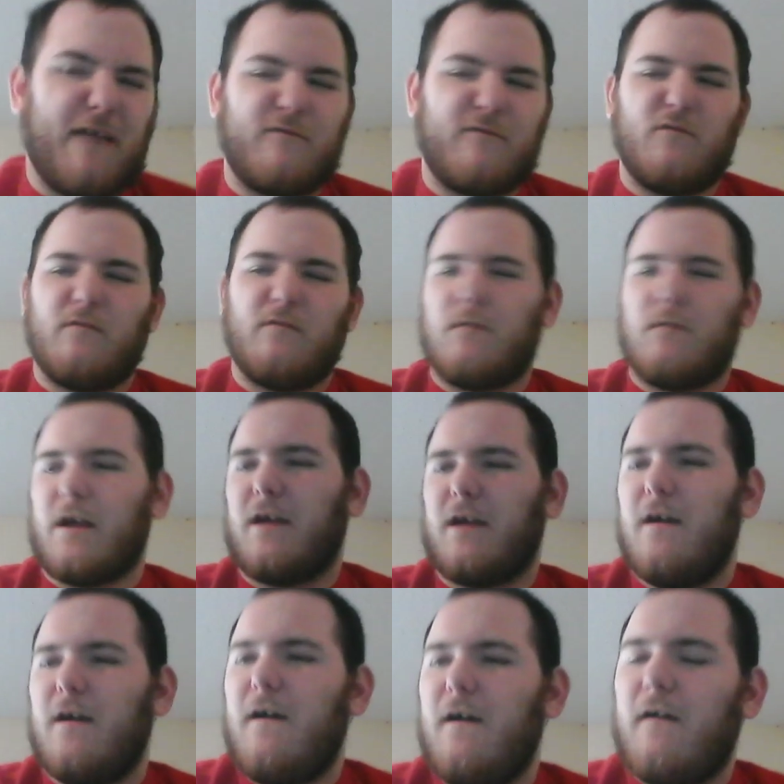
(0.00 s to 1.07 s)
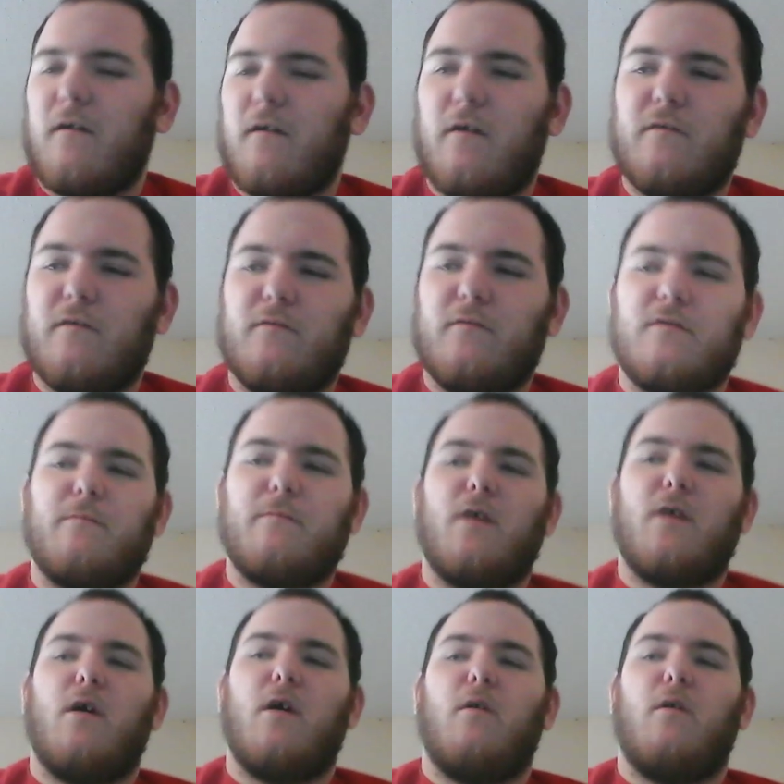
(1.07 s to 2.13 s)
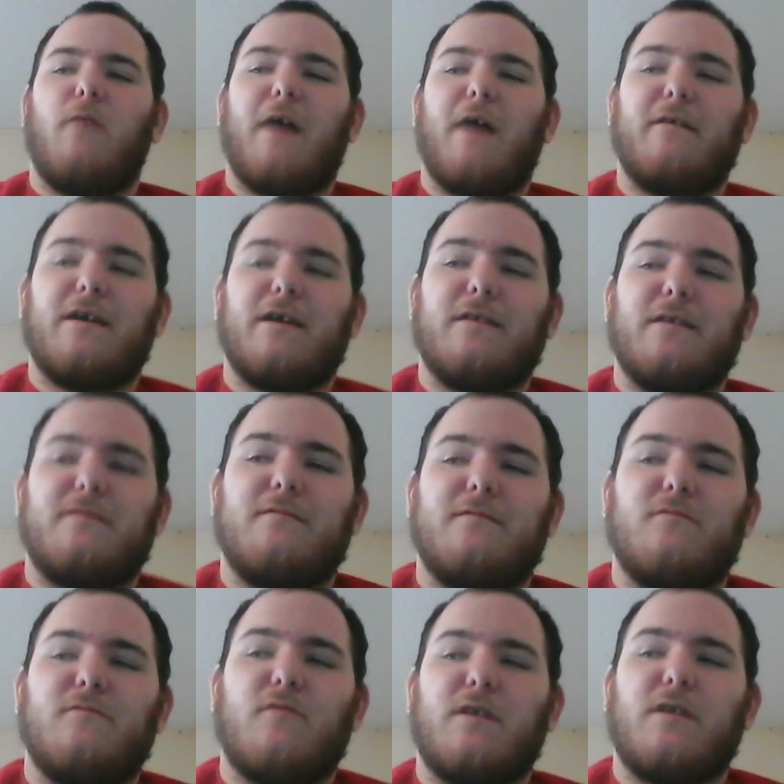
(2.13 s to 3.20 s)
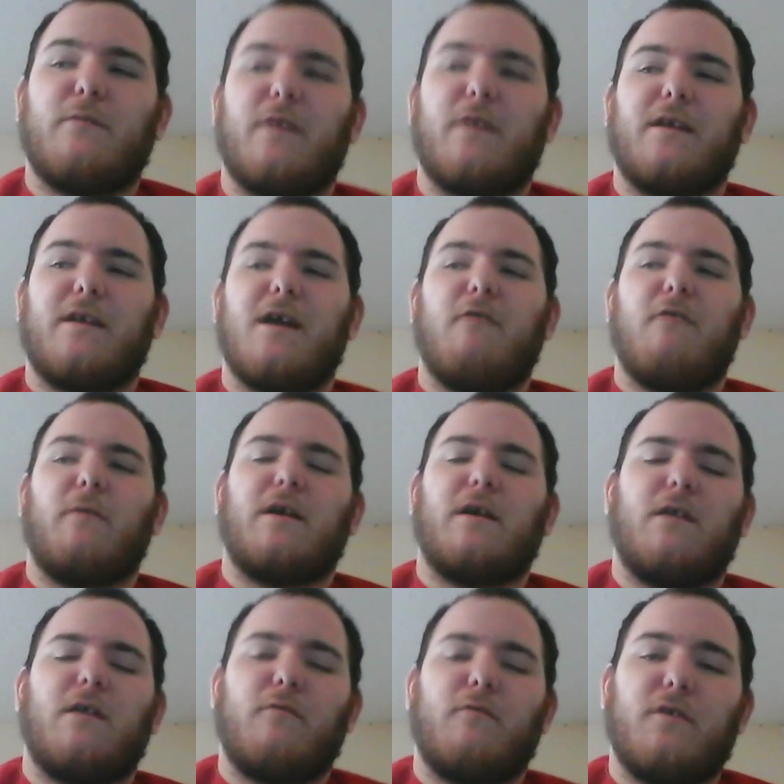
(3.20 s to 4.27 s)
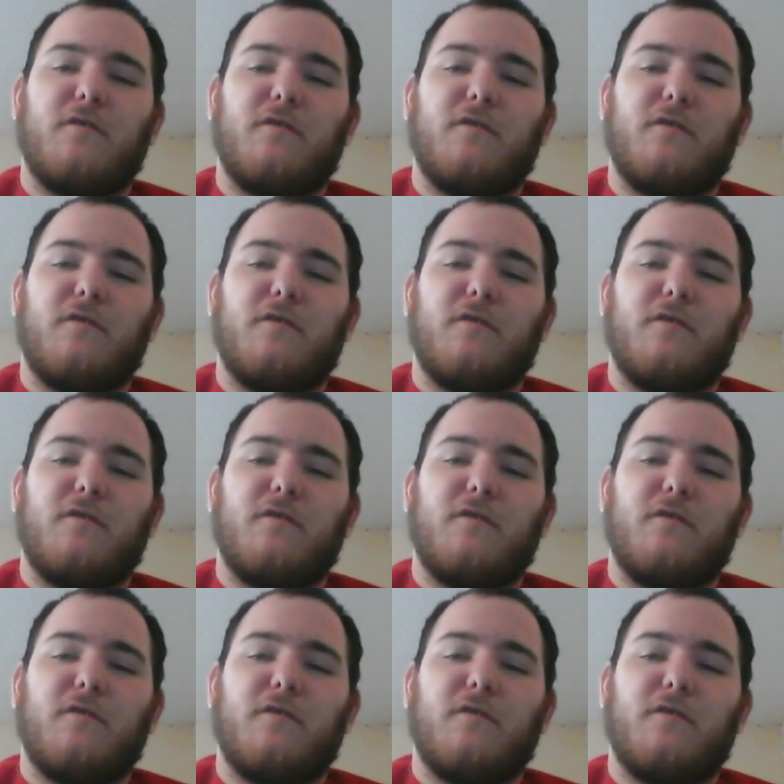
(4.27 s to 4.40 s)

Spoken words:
through the break. So having it during the break now would be kind of weird.